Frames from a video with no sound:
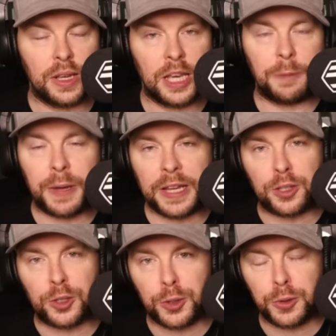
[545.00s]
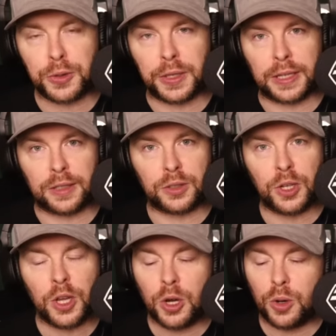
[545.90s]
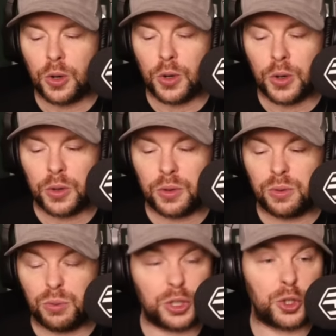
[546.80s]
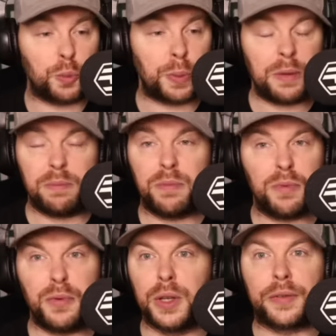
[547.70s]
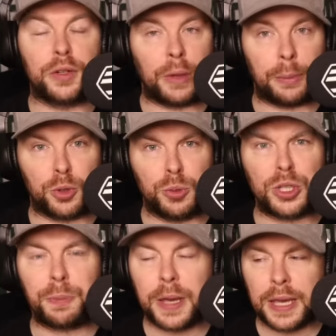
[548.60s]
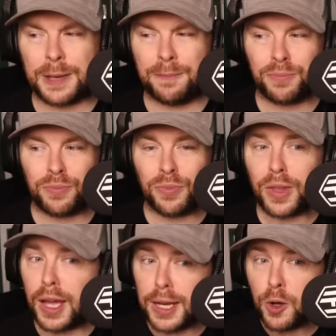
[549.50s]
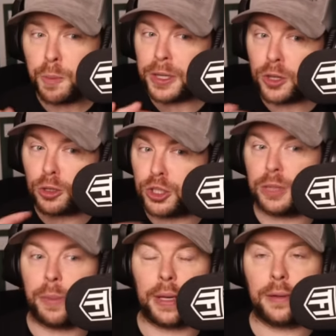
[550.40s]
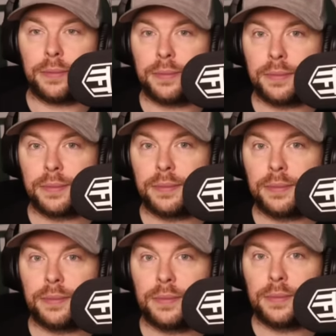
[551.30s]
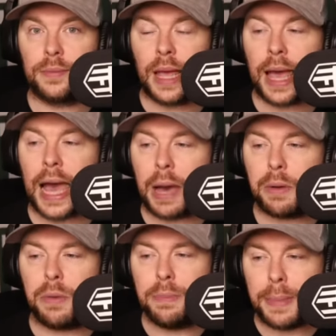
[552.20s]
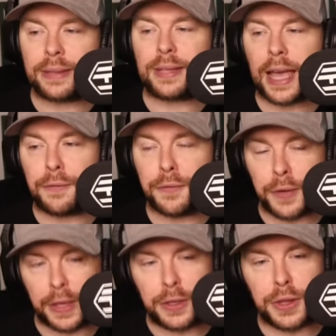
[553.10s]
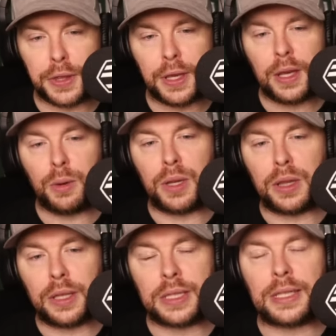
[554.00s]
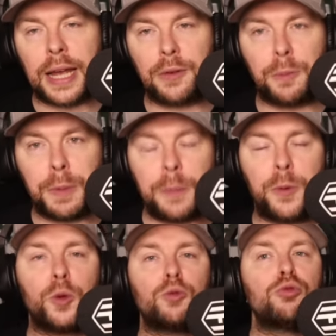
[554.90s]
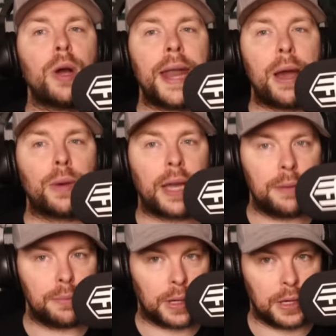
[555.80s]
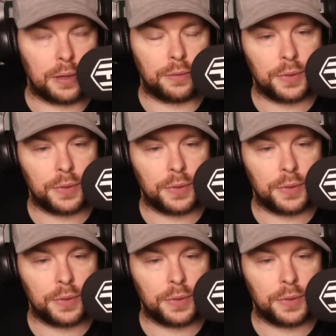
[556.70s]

appear to do things which could be full of corruption, which appear a little bit dodgy, mate? How are we meant to have faith when this is how the people that run our game behave?